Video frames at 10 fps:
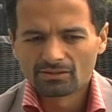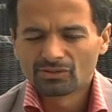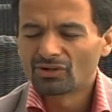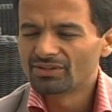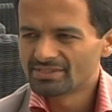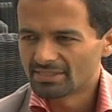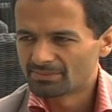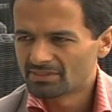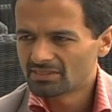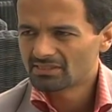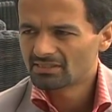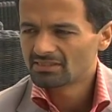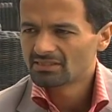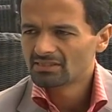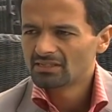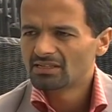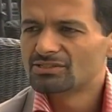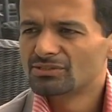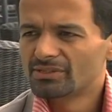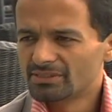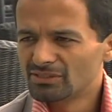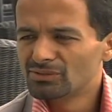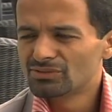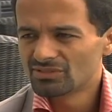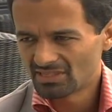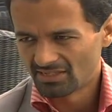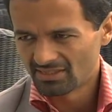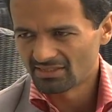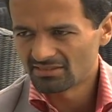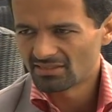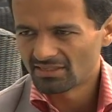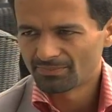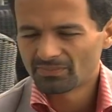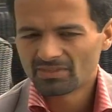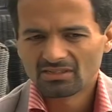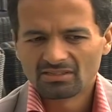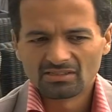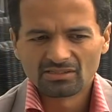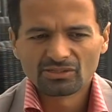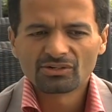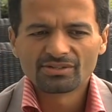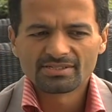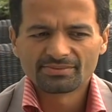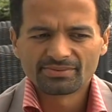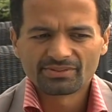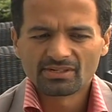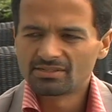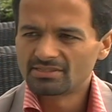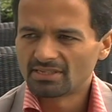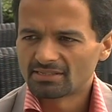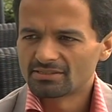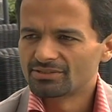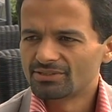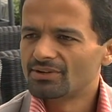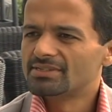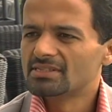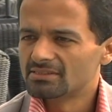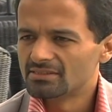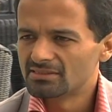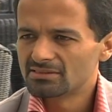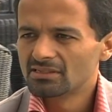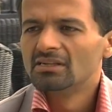concept. It's not new to South Asia, the concept of third sex or third genders.